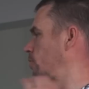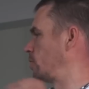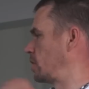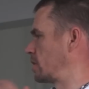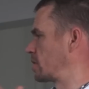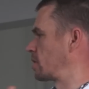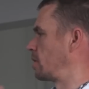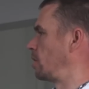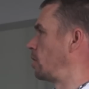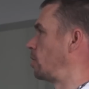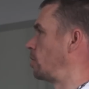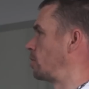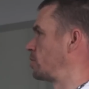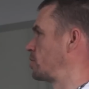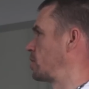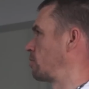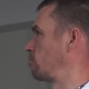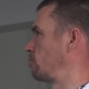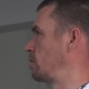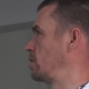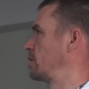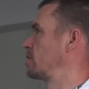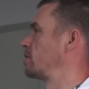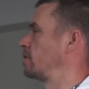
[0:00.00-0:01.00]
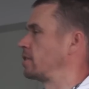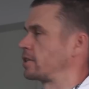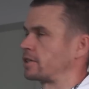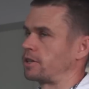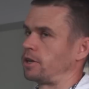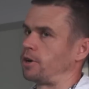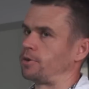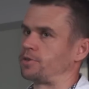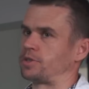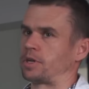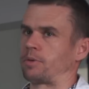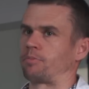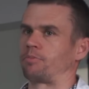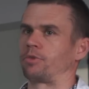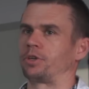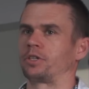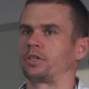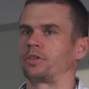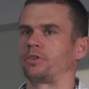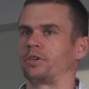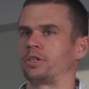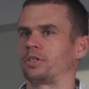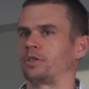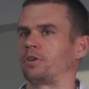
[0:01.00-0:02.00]
this large and reach this low
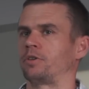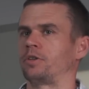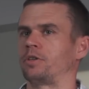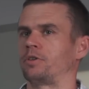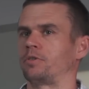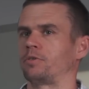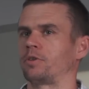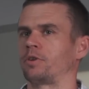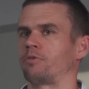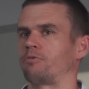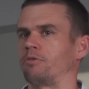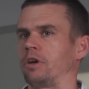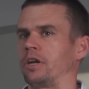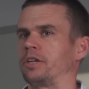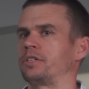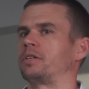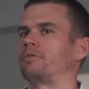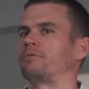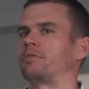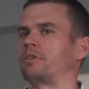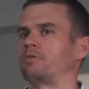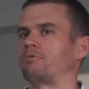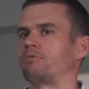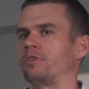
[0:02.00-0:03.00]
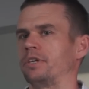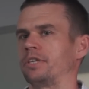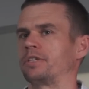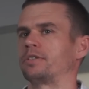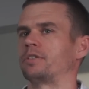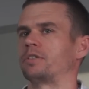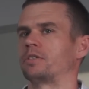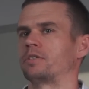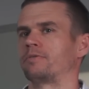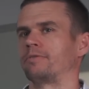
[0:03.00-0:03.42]
temperature is only a relatively recent